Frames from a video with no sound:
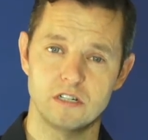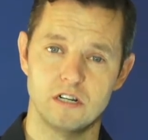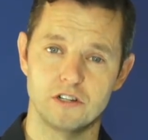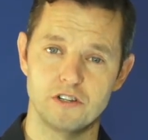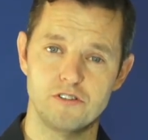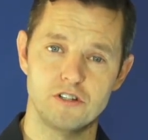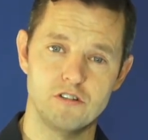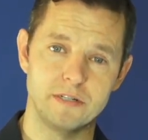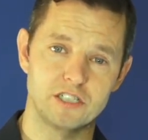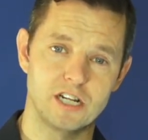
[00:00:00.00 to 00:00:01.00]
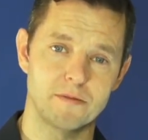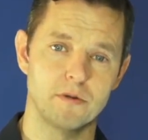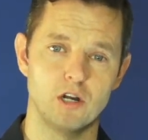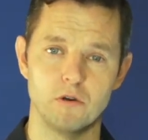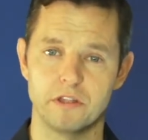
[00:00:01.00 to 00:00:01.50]
on YouTube and check
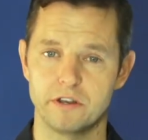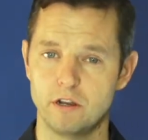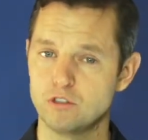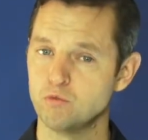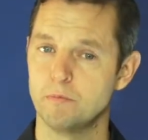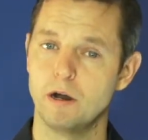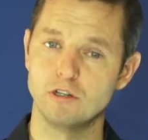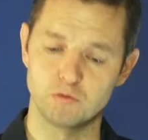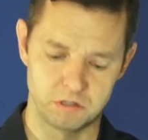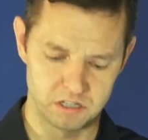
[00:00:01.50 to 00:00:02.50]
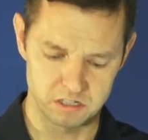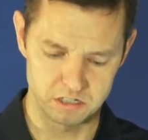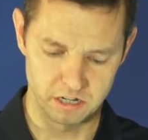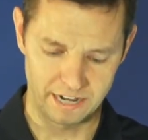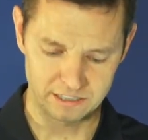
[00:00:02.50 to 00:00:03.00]
below in the notes, we'll post what this
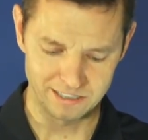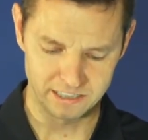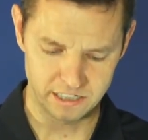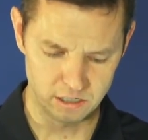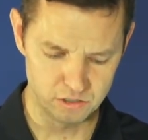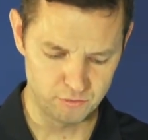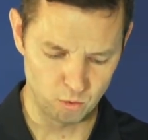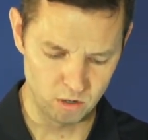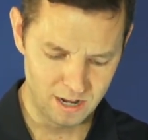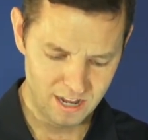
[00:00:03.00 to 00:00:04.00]
gun actually sells for.